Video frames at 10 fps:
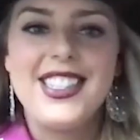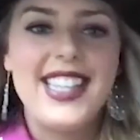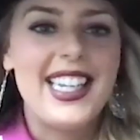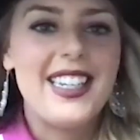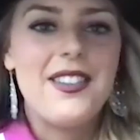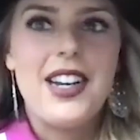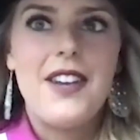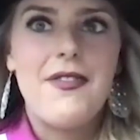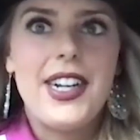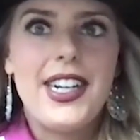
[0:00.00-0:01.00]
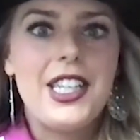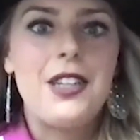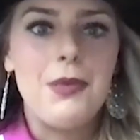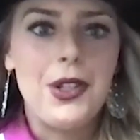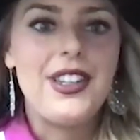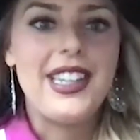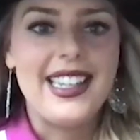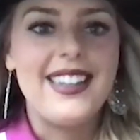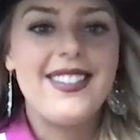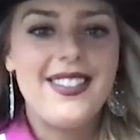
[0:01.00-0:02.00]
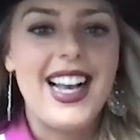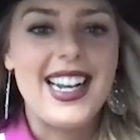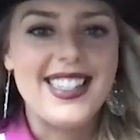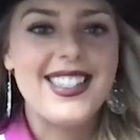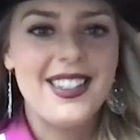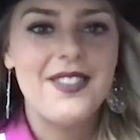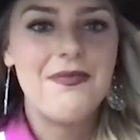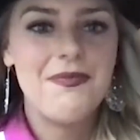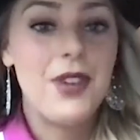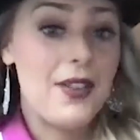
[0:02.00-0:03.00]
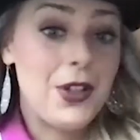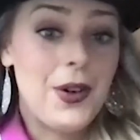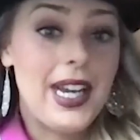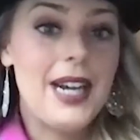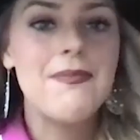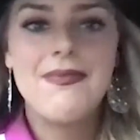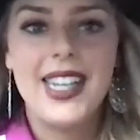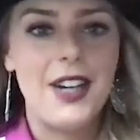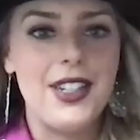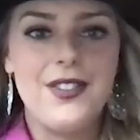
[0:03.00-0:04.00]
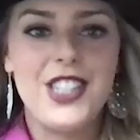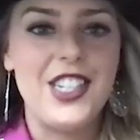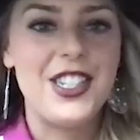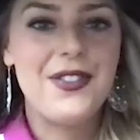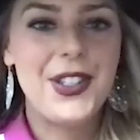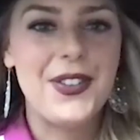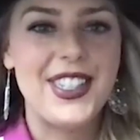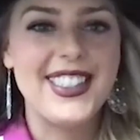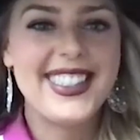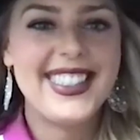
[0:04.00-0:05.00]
just like a very community esque way of growing up. And I wouldn't have changed it for the world.